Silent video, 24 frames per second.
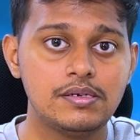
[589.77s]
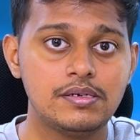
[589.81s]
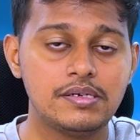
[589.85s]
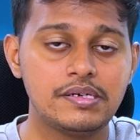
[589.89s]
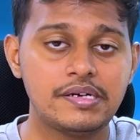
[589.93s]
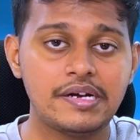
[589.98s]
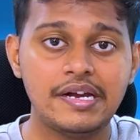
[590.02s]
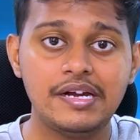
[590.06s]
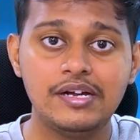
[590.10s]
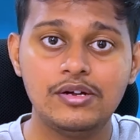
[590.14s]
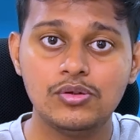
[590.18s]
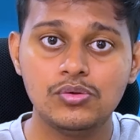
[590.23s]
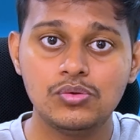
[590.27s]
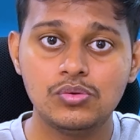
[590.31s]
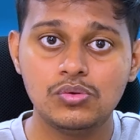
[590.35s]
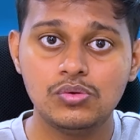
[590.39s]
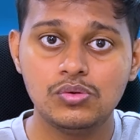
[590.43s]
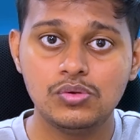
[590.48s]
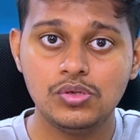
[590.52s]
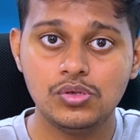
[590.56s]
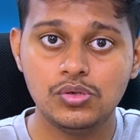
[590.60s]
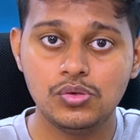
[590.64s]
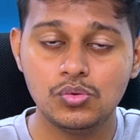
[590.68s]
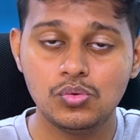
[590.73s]
try
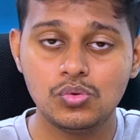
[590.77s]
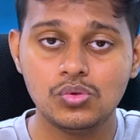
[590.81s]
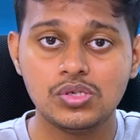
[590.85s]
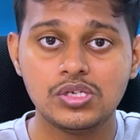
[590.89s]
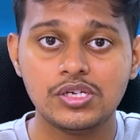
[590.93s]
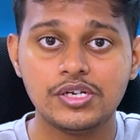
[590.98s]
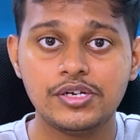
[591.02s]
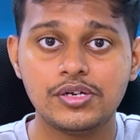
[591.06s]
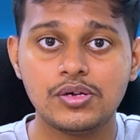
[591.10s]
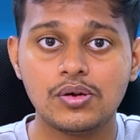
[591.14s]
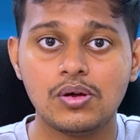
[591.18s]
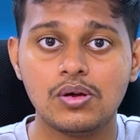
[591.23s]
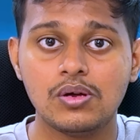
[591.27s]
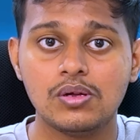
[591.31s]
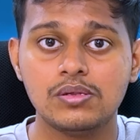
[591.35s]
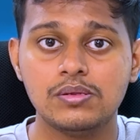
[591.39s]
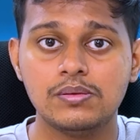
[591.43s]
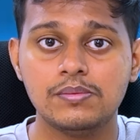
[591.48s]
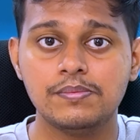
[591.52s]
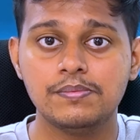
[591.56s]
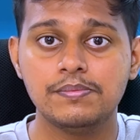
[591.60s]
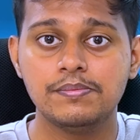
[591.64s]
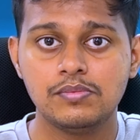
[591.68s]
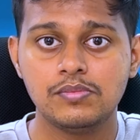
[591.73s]
to use it
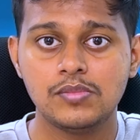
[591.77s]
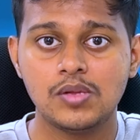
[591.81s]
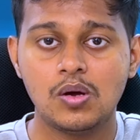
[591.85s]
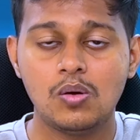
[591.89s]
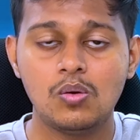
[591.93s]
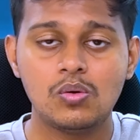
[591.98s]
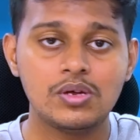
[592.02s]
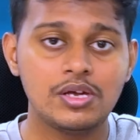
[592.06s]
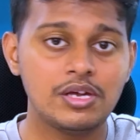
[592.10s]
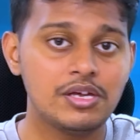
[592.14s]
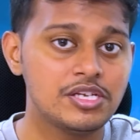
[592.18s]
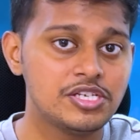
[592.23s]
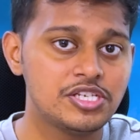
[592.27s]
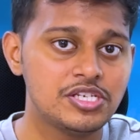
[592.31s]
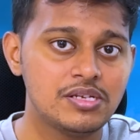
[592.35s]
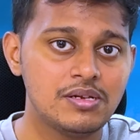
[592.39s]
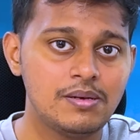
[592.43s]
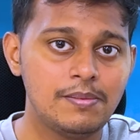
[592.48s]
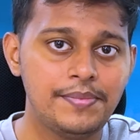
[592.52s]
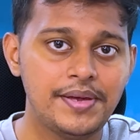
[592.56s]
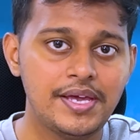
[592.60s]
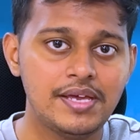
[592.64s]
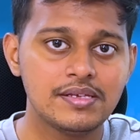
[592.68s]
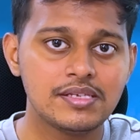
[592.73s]
on occasional
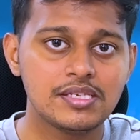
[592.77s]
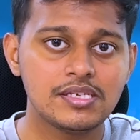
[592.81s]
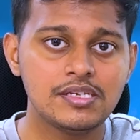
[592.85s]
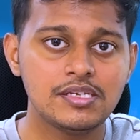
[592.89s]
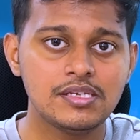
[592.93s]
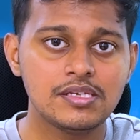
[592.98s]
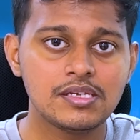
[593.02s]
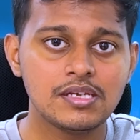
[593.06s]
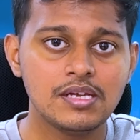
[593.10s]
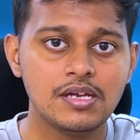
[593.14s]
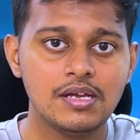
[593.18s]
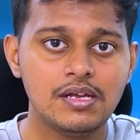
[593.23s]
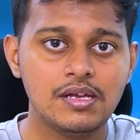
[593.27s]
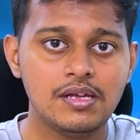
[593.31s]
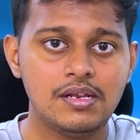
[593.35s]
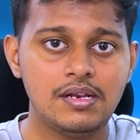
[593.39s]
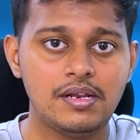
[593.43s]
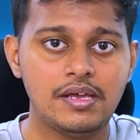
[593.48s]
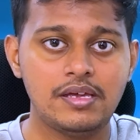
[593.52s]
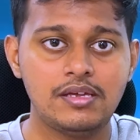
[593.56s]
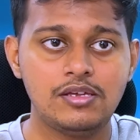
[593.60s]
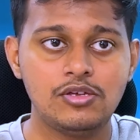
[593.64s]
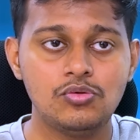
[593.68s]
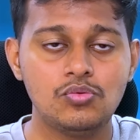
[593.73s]
basis,
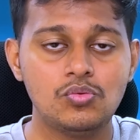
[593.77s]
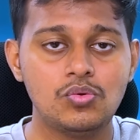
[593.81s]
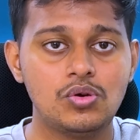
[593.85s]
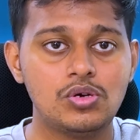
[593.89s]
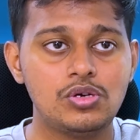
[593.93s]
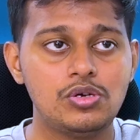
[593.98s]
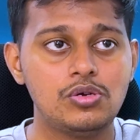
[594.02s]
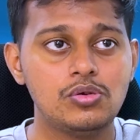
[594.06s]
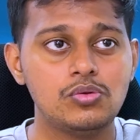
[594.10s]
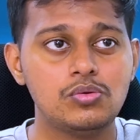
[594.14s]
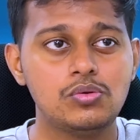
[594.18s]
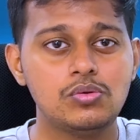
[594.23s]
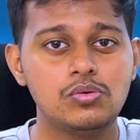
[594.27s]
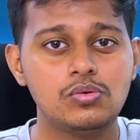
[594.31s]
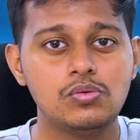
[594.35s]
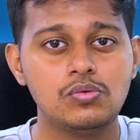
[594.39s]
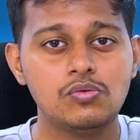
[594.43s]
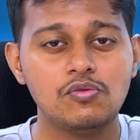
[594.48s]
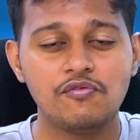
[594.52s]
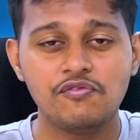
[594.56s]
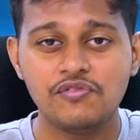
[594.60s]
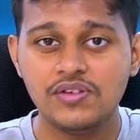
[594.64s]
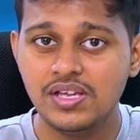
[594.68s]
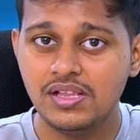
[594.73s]
like you want to
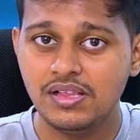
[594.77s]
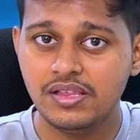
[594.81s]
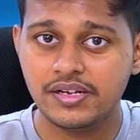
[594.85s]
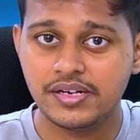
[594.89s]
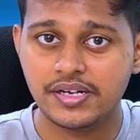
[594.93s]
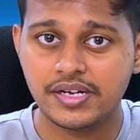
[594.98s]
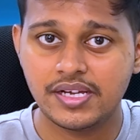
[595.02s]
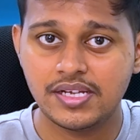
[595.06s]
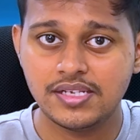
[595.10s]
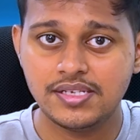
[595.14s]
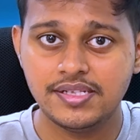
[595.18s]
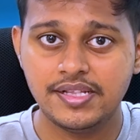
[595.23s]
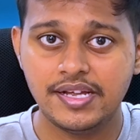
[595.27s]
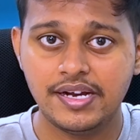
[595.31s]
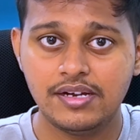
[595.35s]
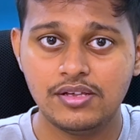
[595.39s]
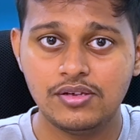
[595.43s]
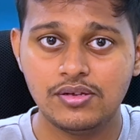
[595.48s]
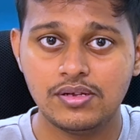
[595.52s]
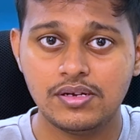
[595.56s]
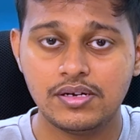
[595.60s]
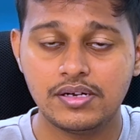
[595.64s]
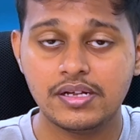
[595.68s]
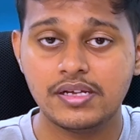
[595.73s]
feel the
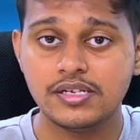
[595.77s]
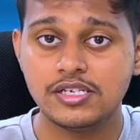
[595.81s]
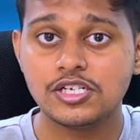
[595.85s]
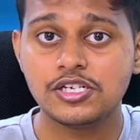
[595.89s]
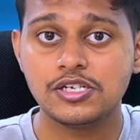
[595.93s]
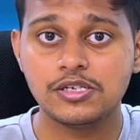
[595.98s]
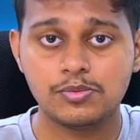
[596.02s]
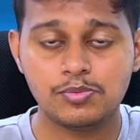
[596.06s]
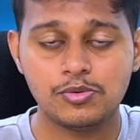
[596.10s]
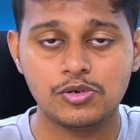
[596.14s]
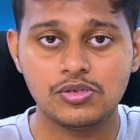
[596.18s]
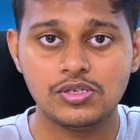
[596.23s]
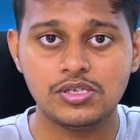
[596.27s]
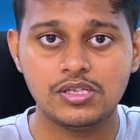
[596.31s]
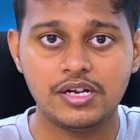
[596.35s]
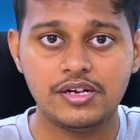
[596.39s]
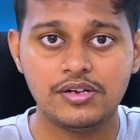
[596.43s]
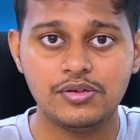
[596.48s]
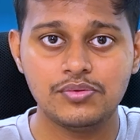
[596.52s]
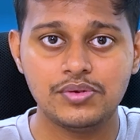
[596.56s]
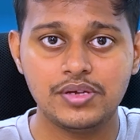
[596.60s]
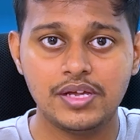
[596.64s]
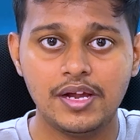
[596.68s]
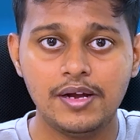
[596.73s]
touch response that
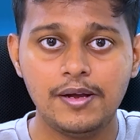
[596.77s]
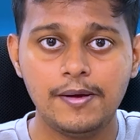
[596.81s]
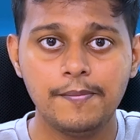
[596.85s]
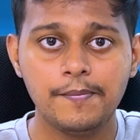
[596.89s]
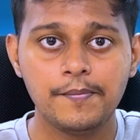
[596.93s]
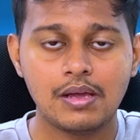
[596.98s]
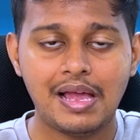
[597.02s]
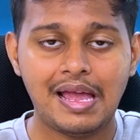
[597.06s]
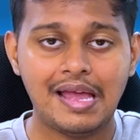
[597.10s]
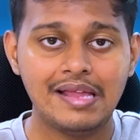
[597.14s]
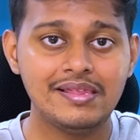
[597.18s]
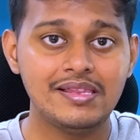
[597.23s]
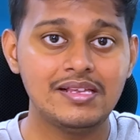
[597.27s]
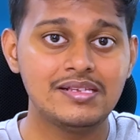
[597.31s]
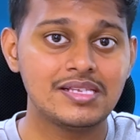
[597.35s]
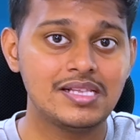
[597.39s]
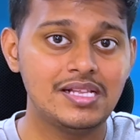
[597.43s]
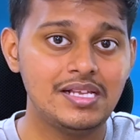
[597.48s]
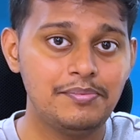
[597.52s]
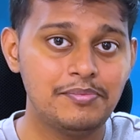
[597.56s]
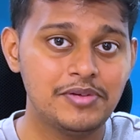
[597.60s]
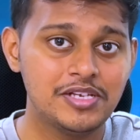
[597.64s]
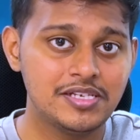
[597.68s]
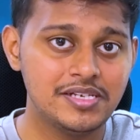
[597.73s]
you get, and the
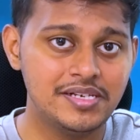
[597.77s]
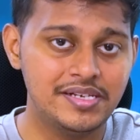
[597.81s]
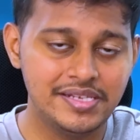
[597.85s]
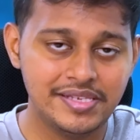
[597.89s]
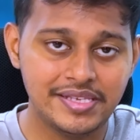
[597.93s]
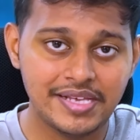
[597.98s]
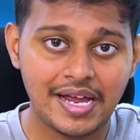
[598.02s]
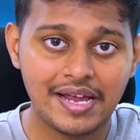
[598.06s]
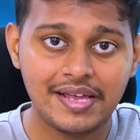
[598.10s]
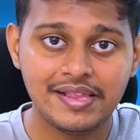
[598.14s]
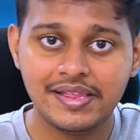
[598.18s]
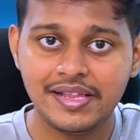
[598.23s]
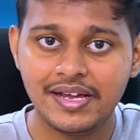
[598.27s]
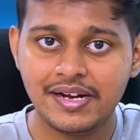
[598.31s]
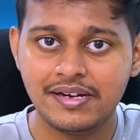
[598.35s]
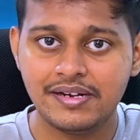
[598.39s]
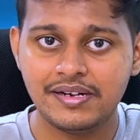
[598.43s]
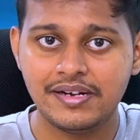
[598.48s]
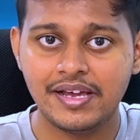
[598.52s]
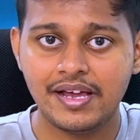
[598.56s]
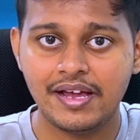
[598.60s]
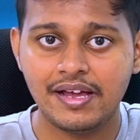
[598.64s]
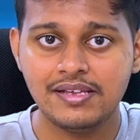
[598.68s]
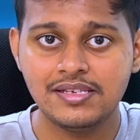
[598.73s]
slimmest design that it
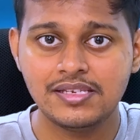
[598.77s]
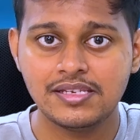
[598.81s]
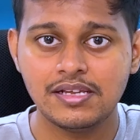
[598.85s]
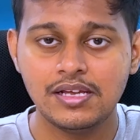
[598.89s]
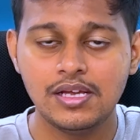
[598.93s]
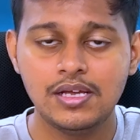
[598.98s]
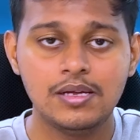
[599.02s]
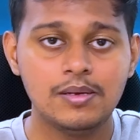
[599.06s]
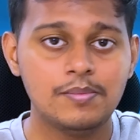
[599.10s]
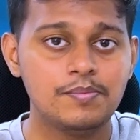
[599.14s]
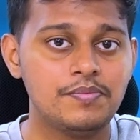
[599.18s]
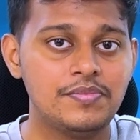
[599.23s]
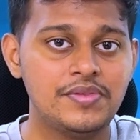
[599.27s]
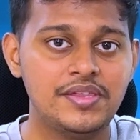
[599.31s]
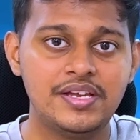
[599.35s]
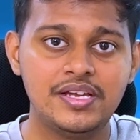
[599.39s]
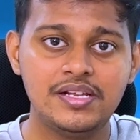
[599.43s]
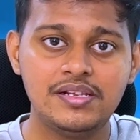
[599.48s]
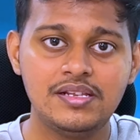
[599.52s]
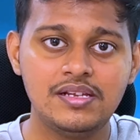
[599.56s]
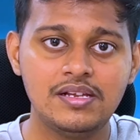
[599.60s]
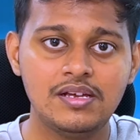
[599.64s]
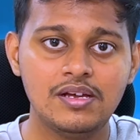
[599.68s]
has, then